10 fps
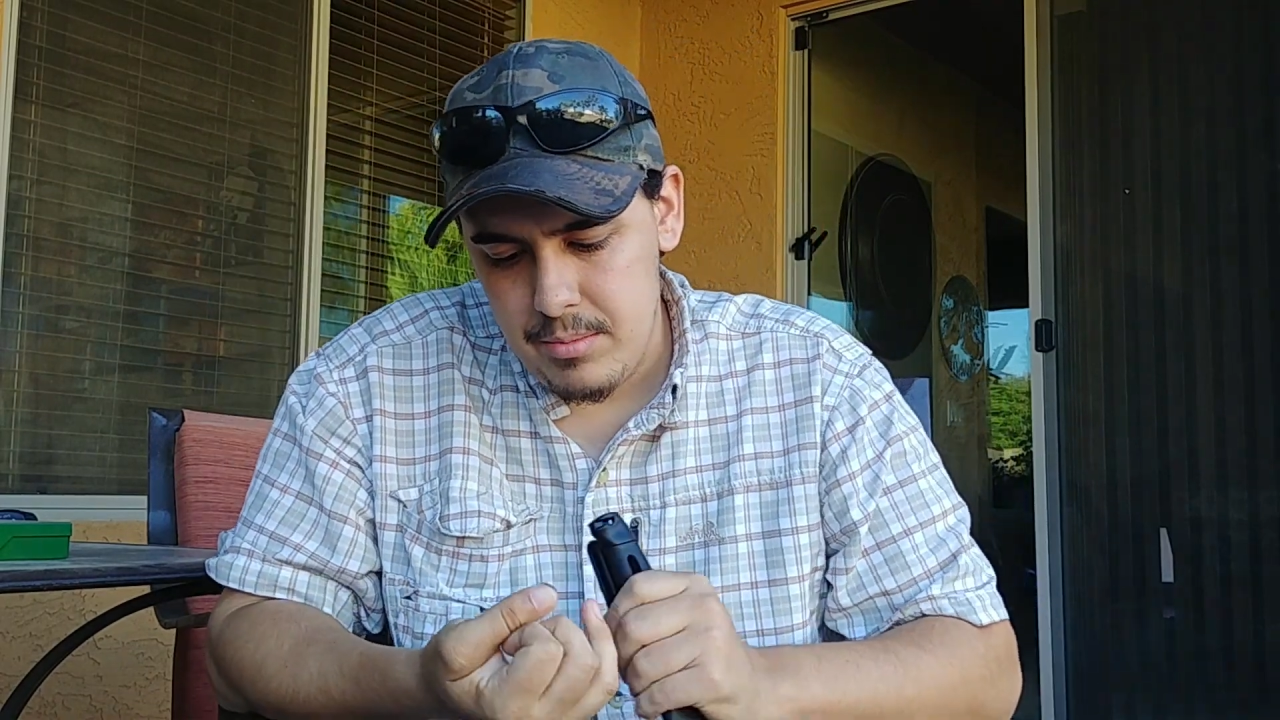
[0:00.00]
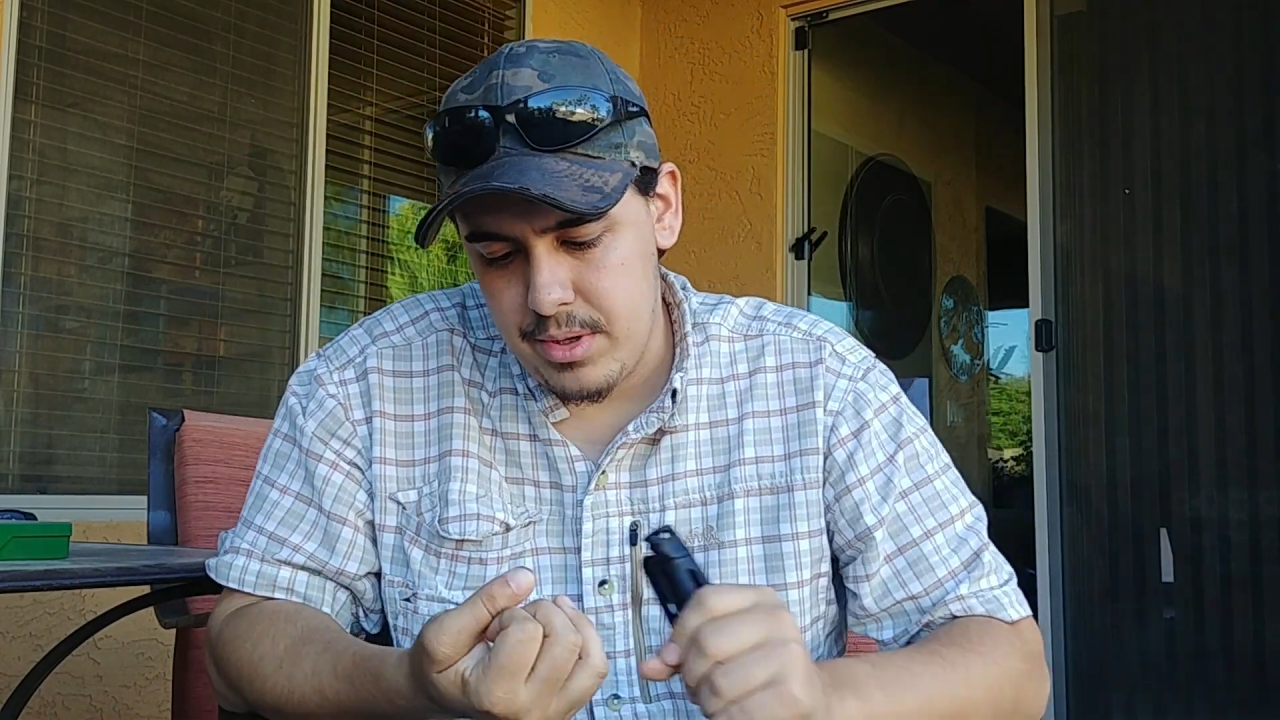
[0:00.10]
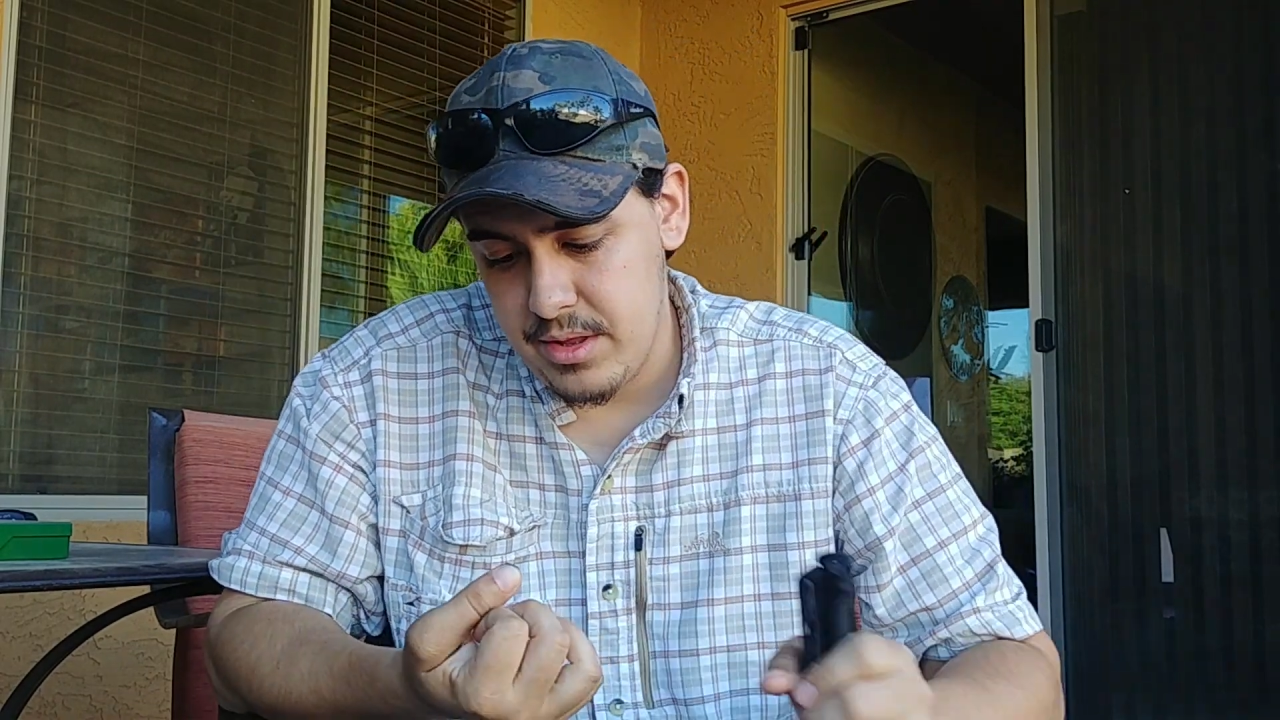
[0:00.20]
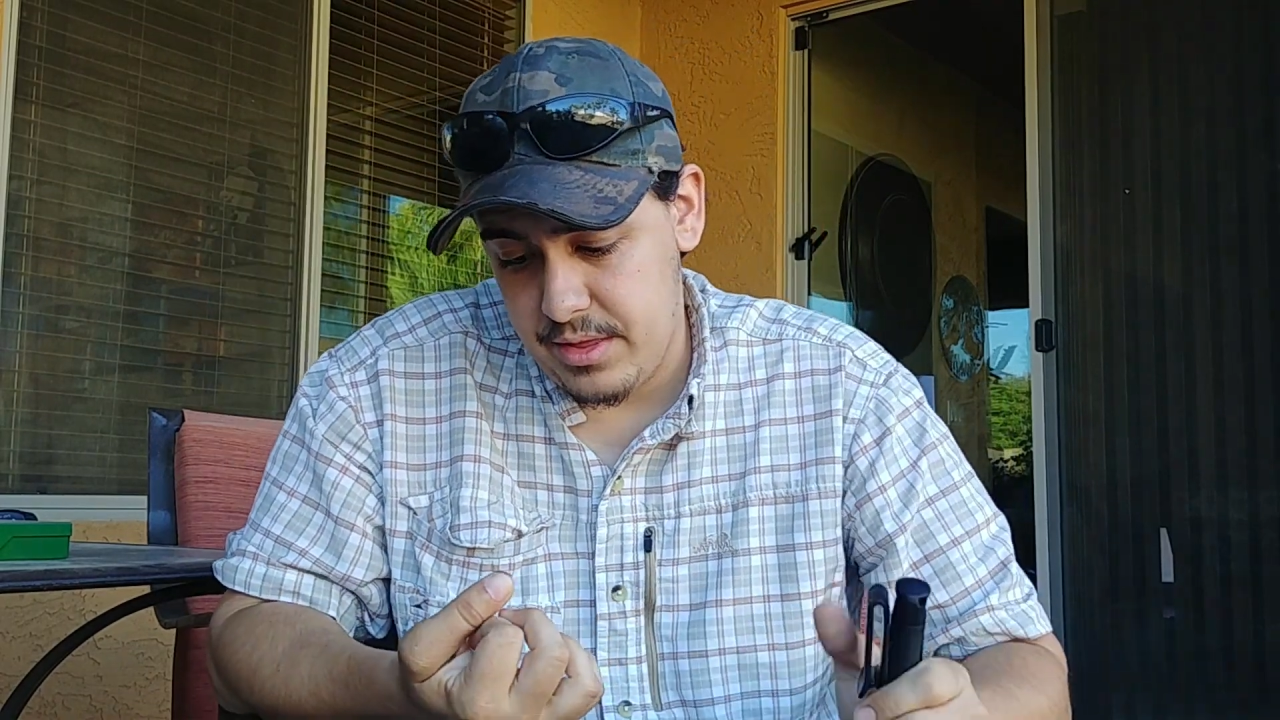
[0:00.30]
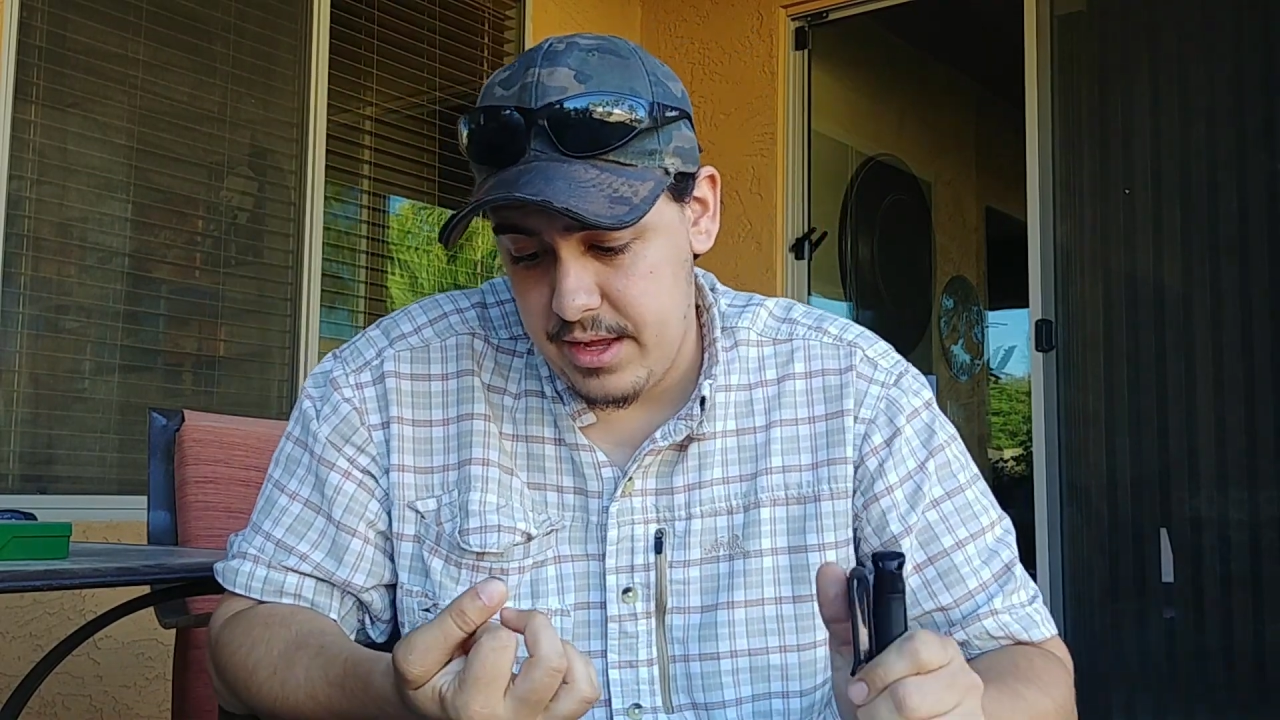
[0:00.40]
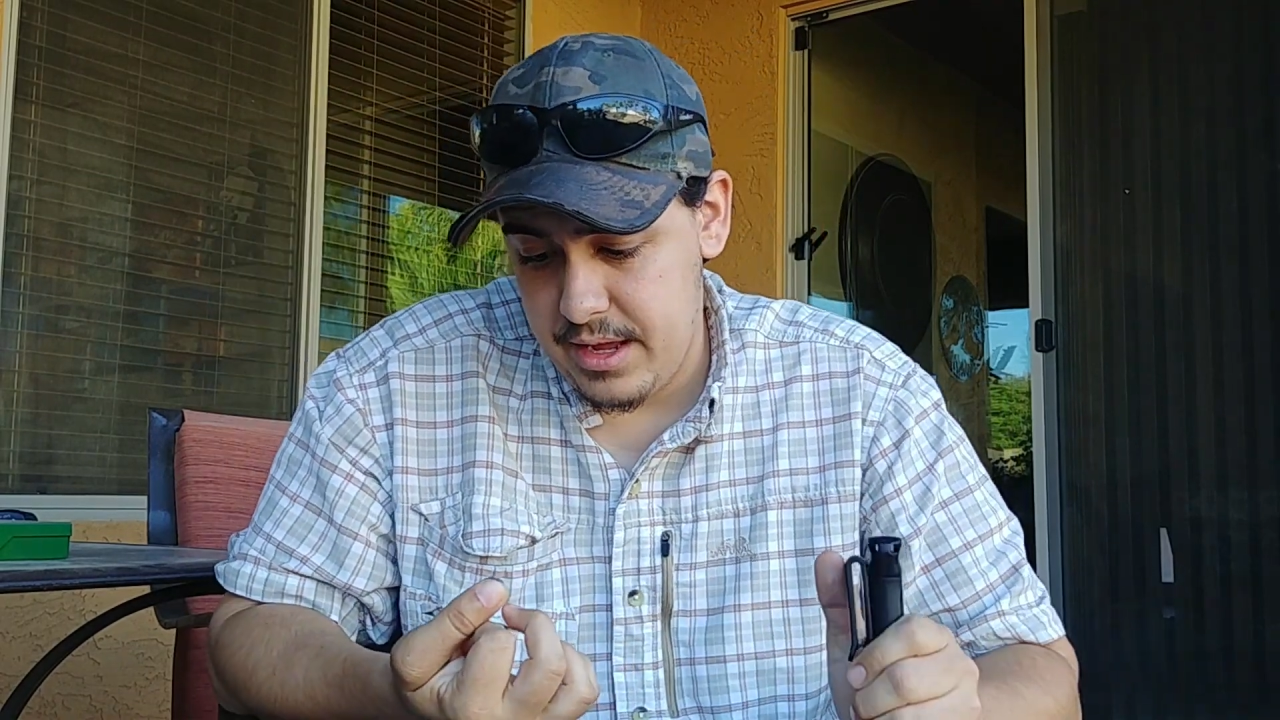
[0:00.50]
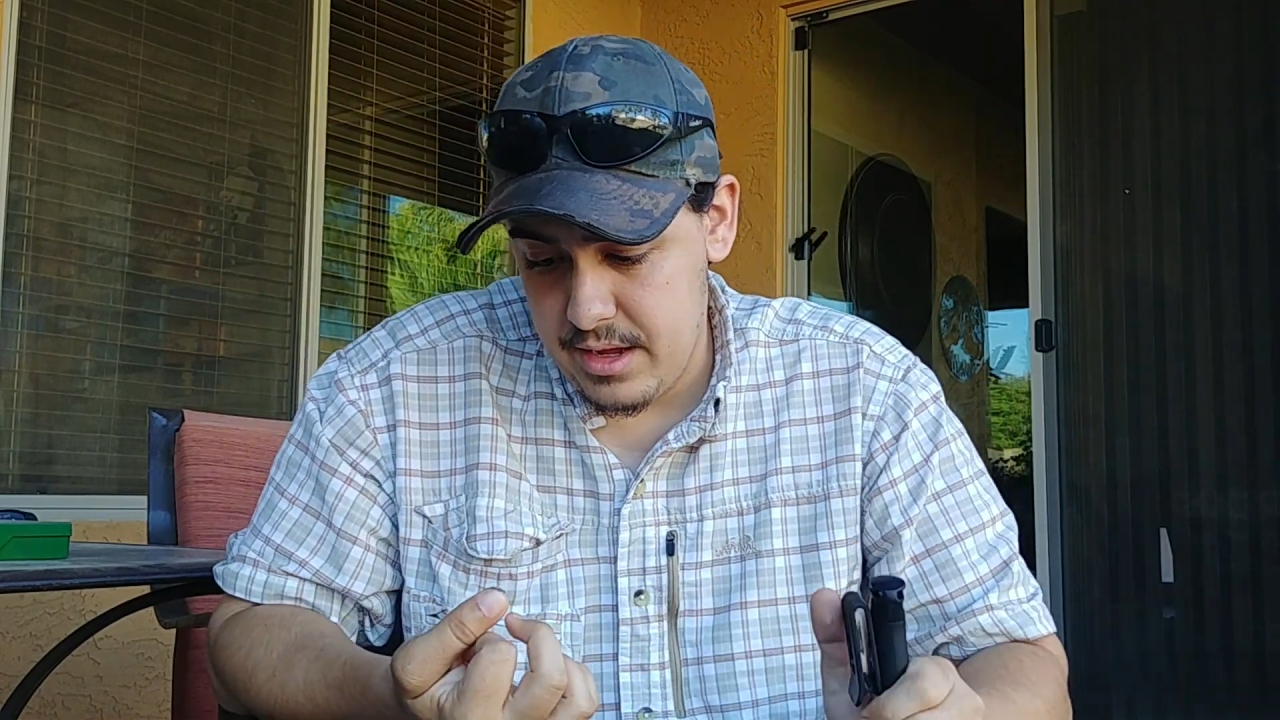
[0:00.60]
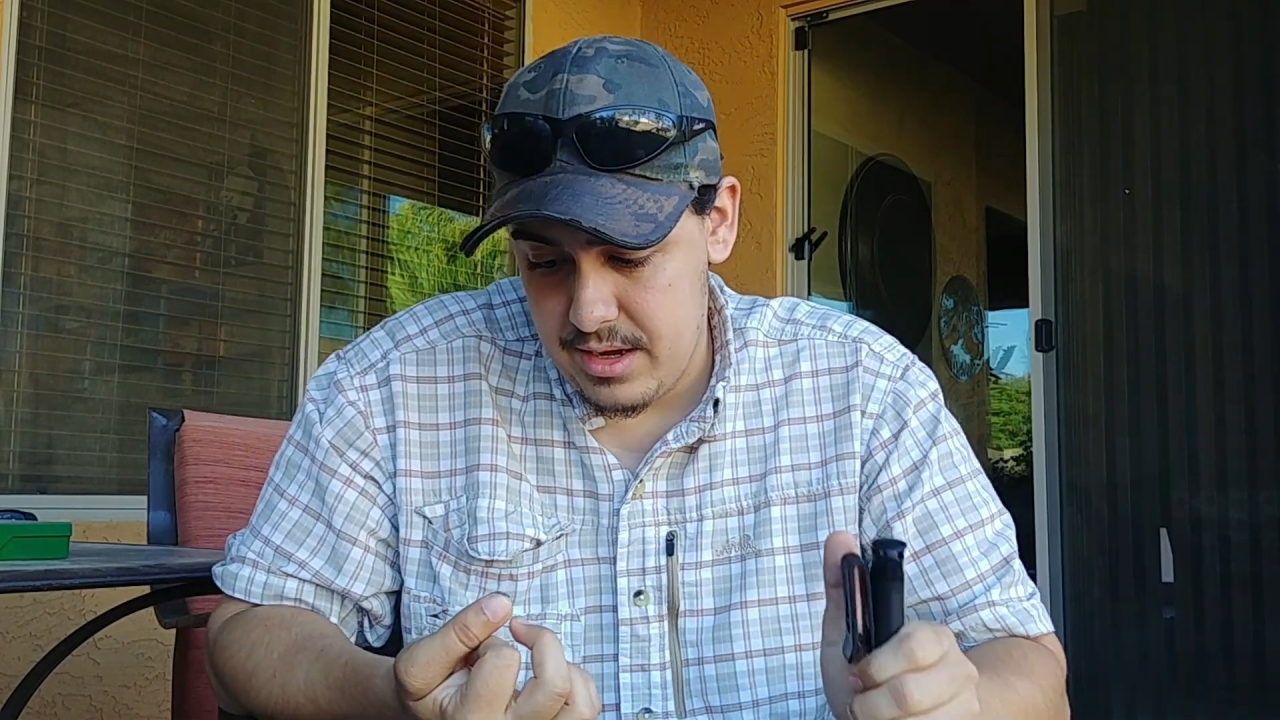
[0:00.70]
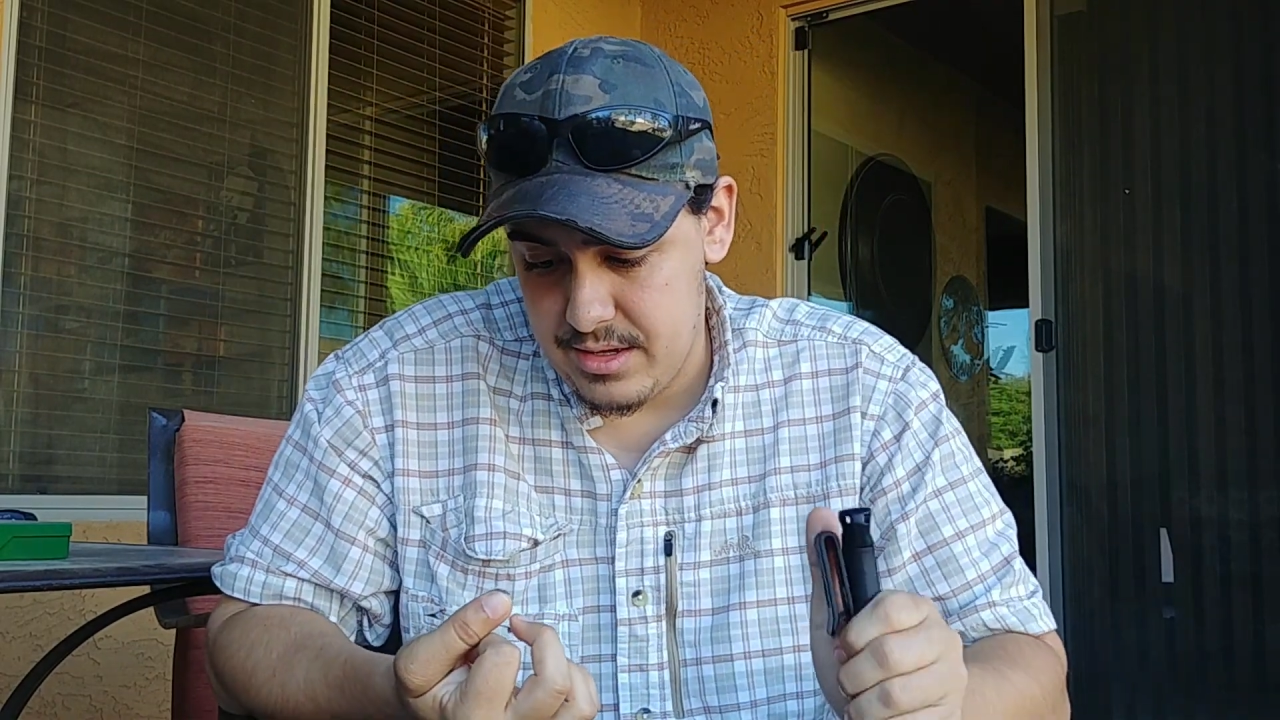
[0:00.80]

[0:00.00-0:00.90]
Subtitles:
But they